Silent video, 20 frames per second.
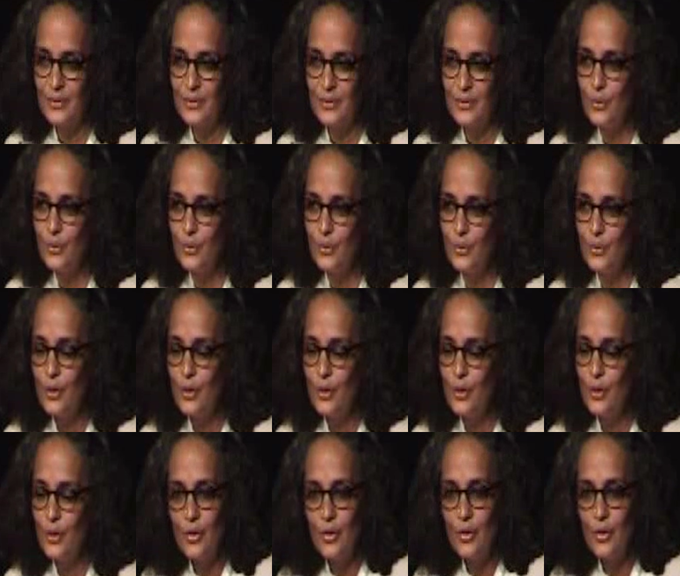So
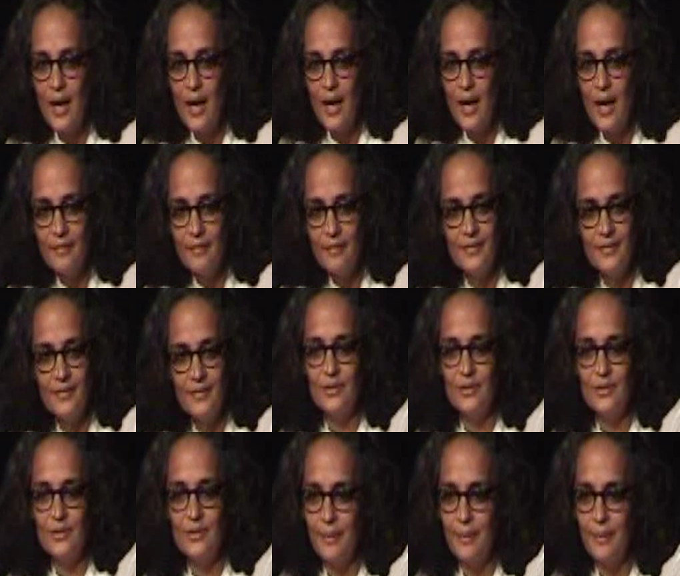you have
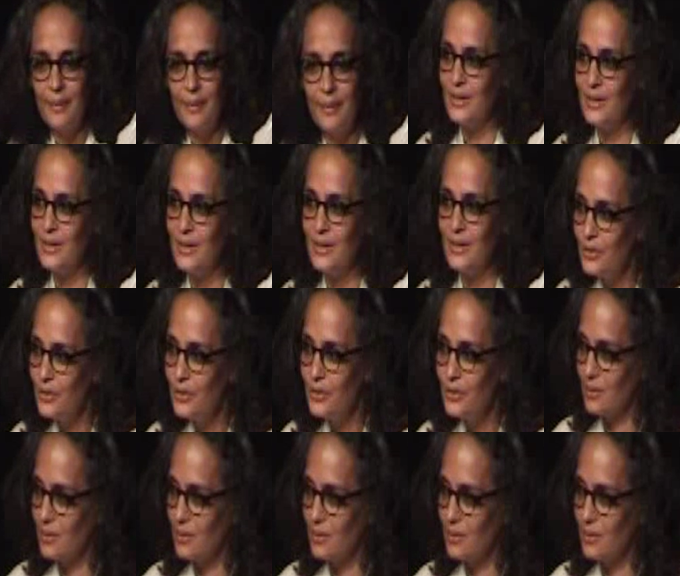these empty
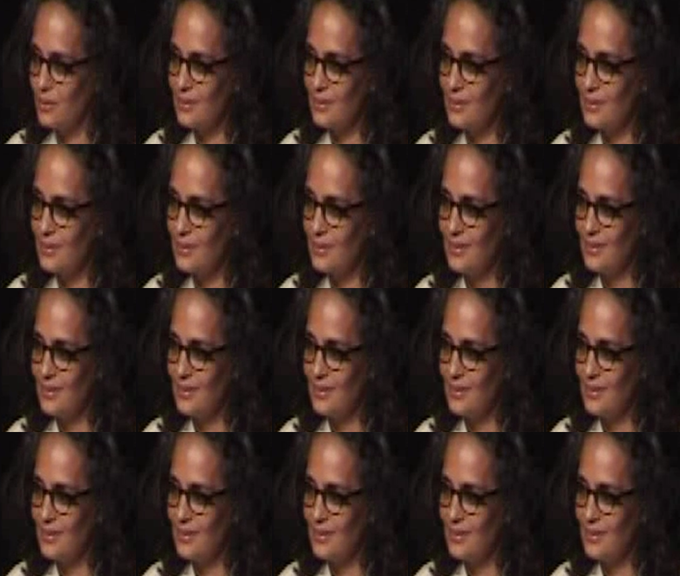rituals,